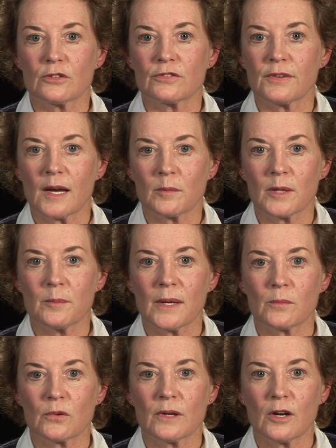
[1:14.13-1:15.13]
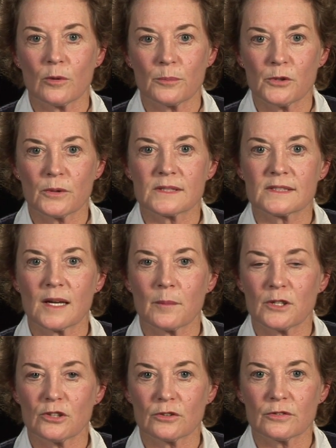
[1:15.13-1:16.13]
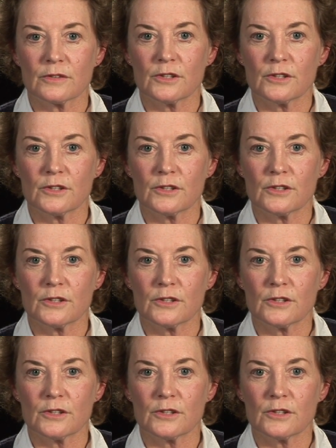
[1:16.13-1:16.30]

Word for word: family member help you examine your,